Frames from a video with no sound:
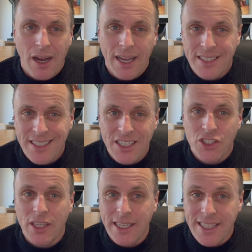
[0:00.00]

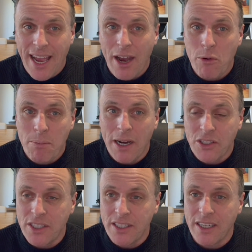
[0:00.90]
Essentially is how
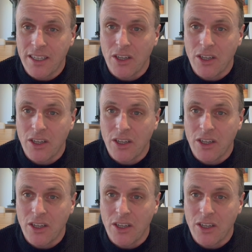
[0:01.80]
much is it going to